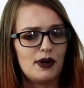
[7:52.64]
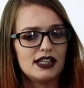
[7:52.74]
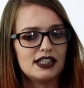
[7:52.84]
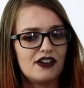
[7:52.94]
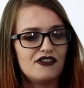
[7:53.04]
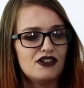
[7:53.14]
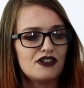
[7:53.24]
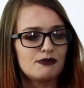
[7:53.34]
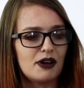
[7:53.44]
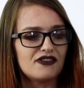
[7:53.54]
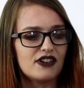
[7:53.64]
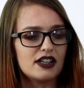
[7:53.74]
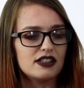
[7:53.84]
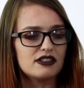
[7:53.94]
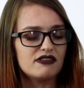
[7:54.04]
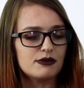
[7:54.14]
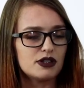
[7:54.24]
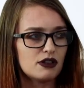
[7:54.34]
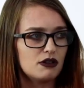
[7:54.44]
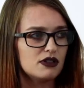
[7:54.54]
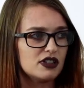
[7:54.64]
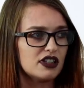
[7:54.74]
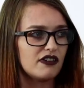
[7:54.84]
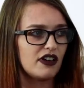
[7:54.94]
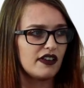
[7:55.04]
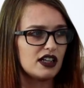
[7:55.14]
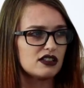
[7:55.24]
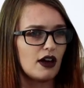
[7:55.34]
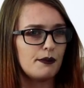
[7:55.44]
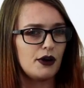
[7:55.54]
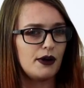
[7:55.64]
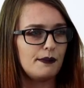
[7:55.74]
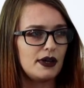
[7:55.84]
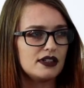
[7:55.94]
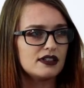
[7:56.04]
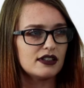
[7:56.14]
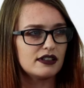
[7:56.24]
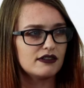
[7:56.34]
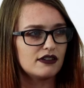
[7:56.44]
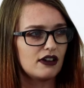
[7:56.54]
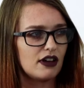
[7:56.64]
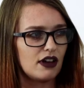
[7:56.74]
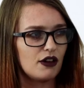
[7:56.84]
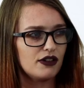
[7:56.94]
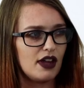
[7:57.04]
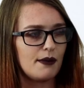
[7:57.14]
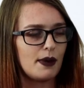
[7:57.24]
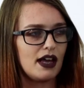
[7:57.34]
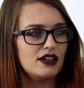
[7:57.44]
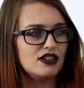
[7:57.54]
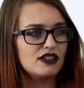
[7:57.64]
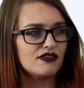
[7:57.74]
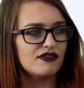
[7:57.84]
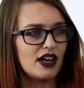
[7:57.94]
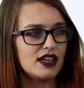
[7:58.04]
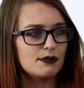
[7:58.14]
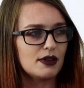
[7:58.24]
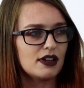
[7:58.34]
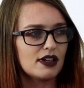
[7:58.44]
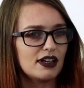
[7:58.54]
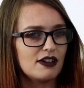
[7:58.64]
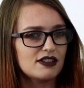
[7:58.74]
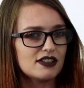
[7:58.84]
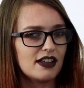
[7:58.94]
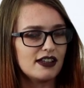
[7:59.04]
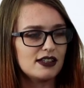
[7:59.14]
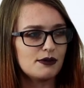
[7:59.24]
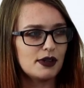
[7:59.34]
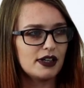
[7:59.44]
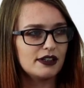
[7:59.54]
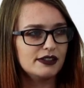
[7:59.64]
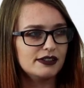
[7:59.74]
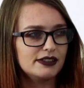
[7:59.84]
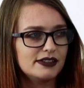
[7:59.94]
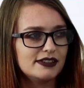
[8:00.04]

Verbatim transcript: Weirdly, a few of my friends from school and stuff like that started putting bits on their pages on Facebook, and I was just like, "This is pretty cool."